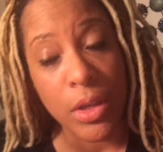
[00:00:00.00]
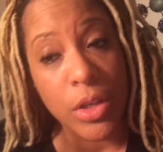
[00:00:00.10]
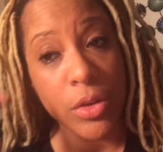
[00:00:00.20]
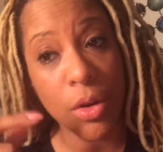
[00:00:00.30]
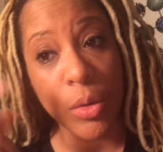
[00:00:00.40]

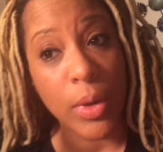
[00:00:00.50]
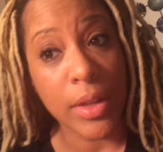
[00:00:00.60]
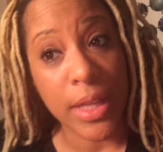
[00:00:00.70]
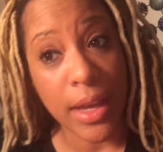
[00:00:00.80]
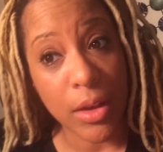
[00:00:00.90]

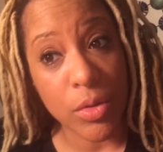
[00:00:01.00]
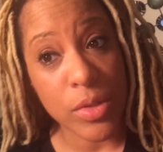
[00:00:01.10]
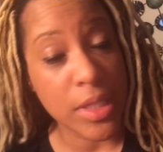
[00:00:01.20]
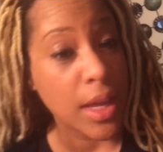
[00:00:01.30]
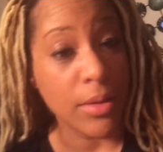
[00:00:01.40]
around the
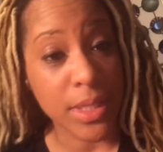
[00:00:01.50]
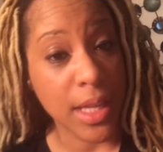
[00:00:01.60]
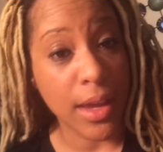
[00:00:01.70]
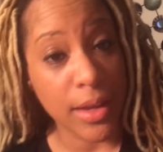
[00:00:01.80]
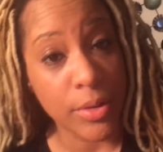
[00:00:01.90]
house,
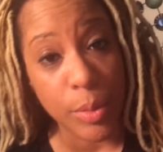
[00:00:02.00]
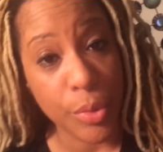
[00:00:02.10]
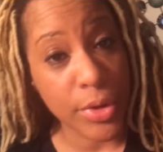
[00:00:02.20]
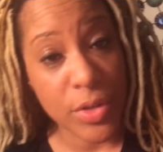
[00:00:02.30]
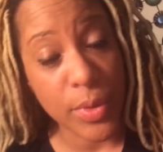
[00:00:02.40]
outside, on the
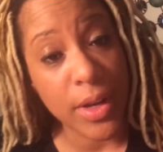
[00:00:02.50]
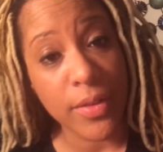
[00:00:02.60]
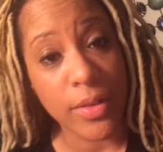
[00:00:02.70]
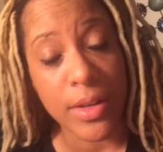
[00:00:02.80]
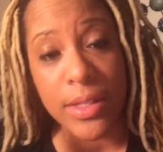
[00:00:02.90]
porch,
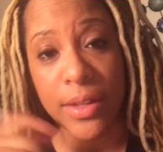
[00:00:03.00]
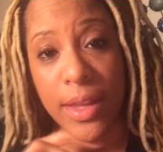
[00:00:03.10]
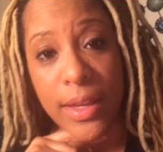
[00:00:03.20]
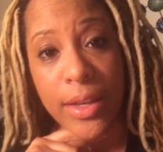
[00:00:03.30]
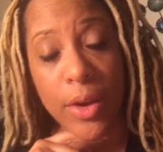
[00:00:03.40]
whatever, until
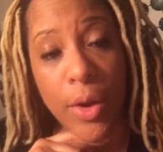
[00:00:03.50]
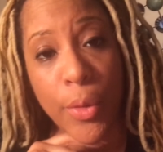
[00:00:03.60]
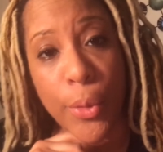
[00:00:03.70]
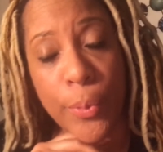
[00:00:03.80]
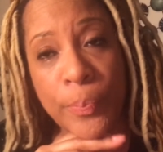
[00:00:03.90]
I get
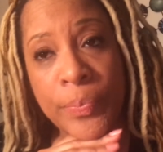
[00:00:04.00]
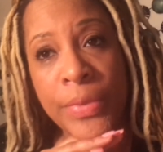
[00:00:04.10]
home.